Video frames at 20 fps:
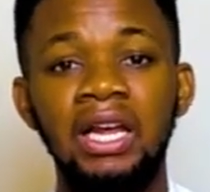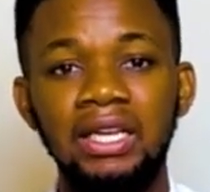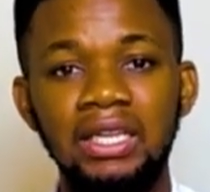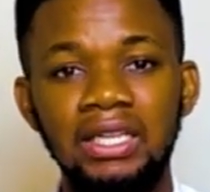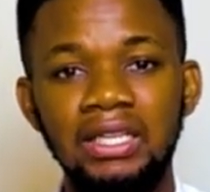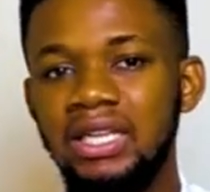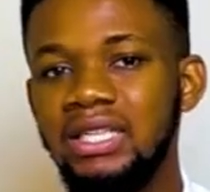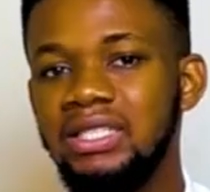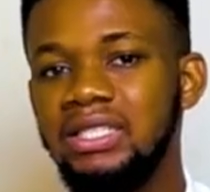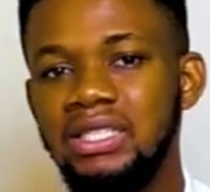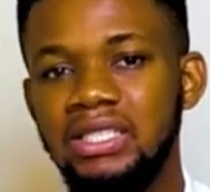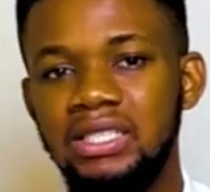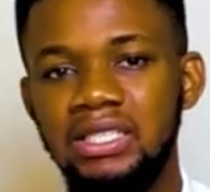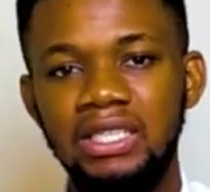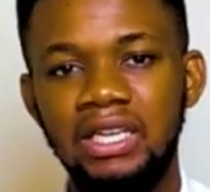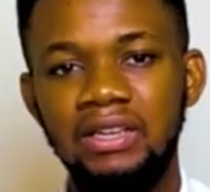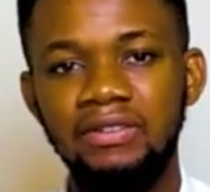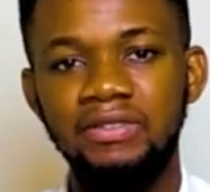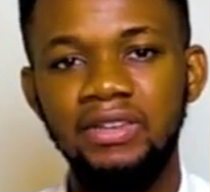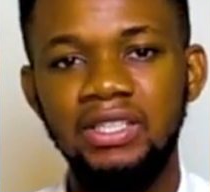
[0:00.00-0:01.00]
The next thing
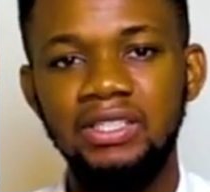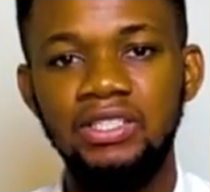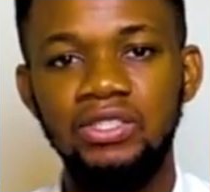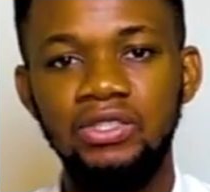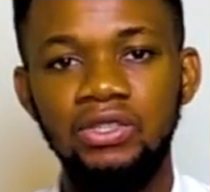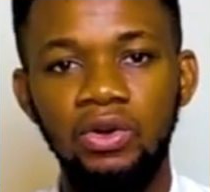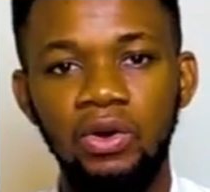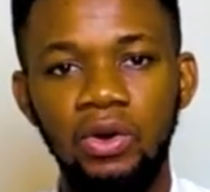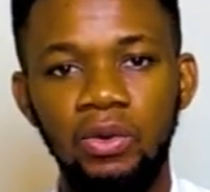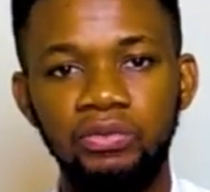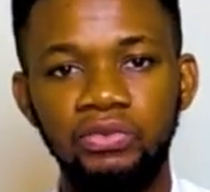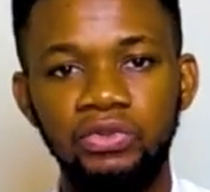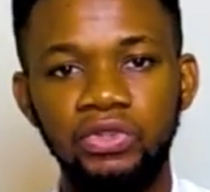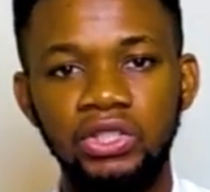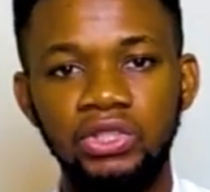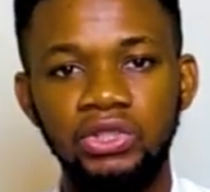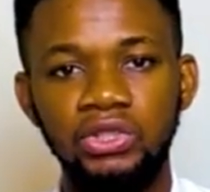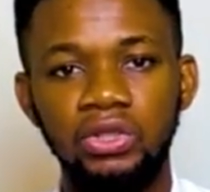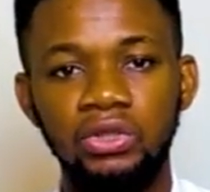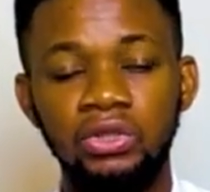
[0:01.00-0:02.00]
it affects is your
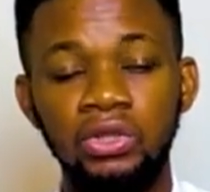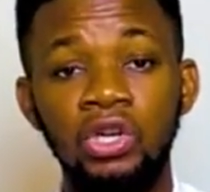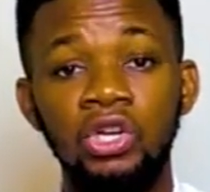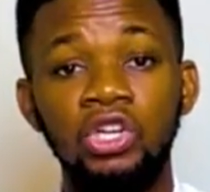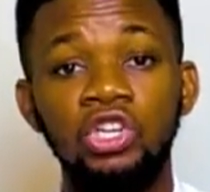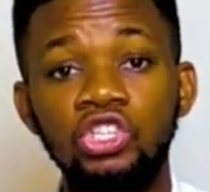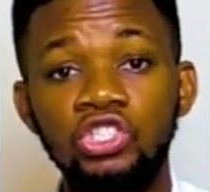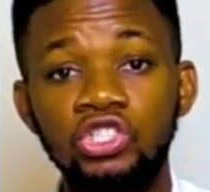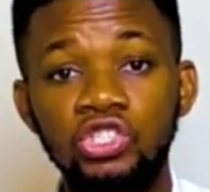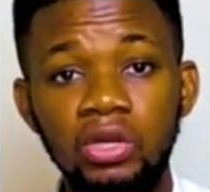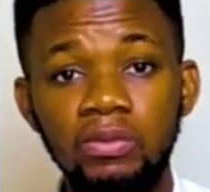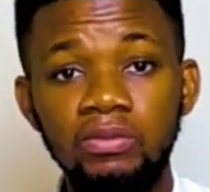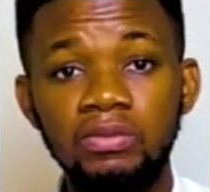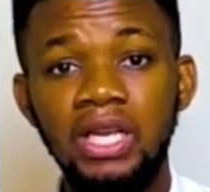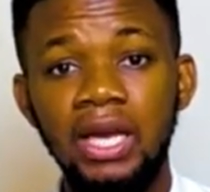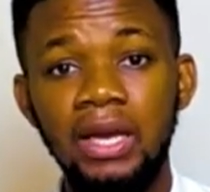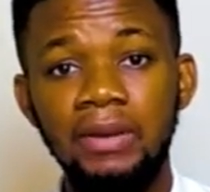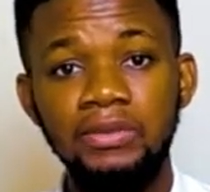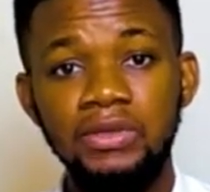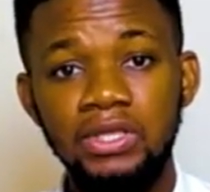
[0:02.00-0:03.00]
comprehension, because
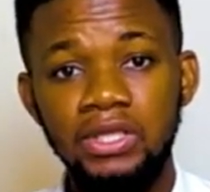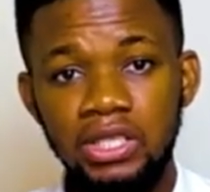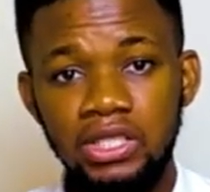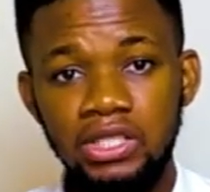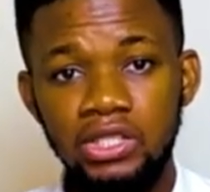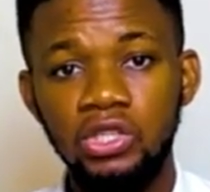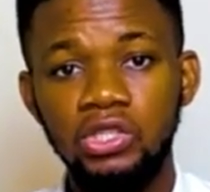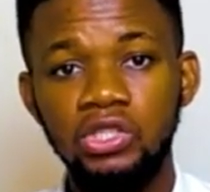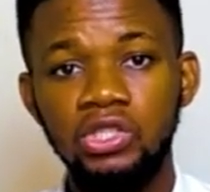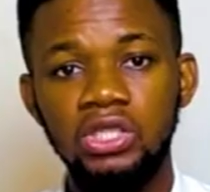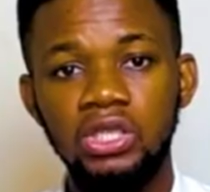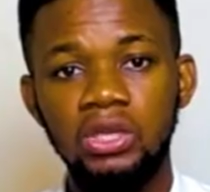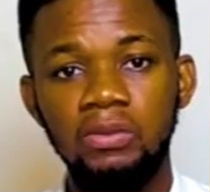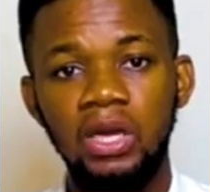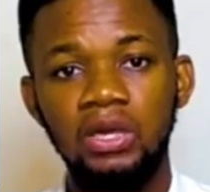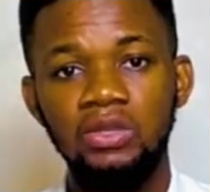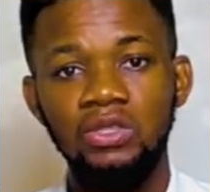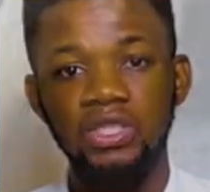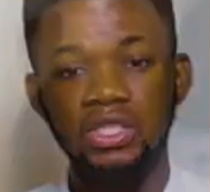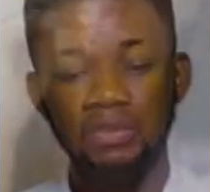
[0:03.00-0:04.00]
sometimes it's not just
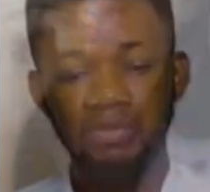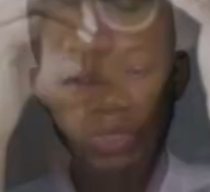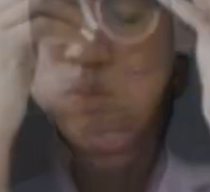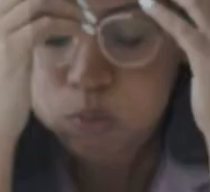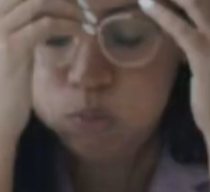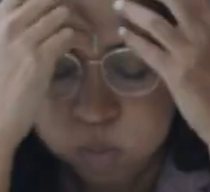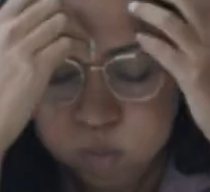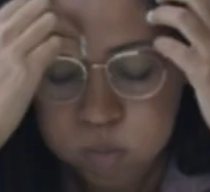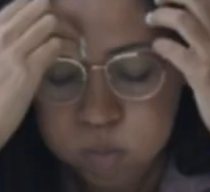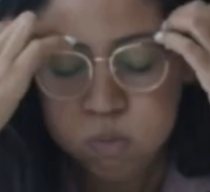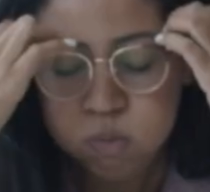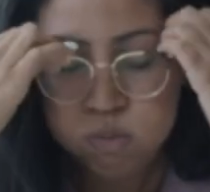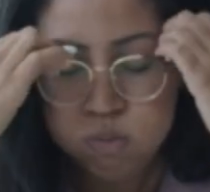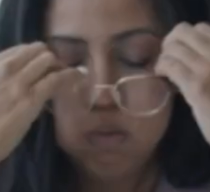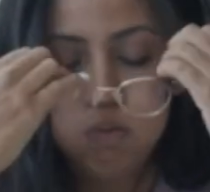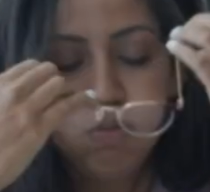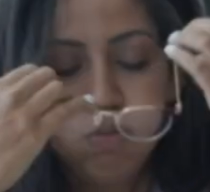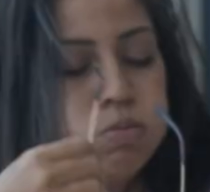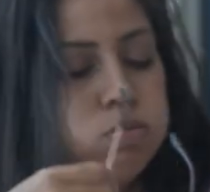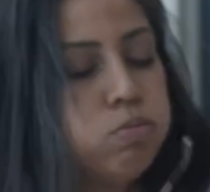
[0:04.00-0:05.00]
about the speed. Even if the
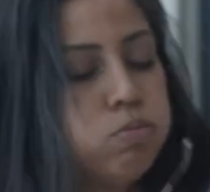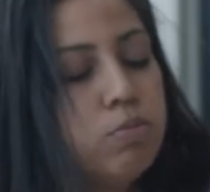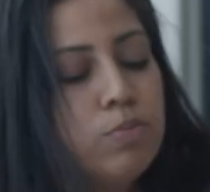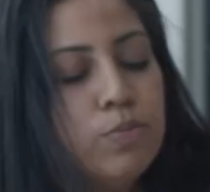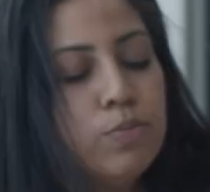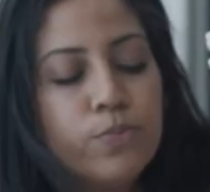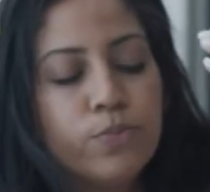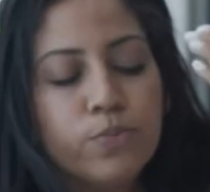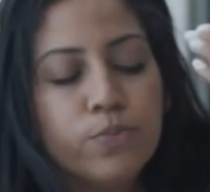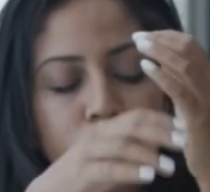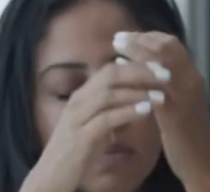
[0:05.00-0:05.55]
speed is there,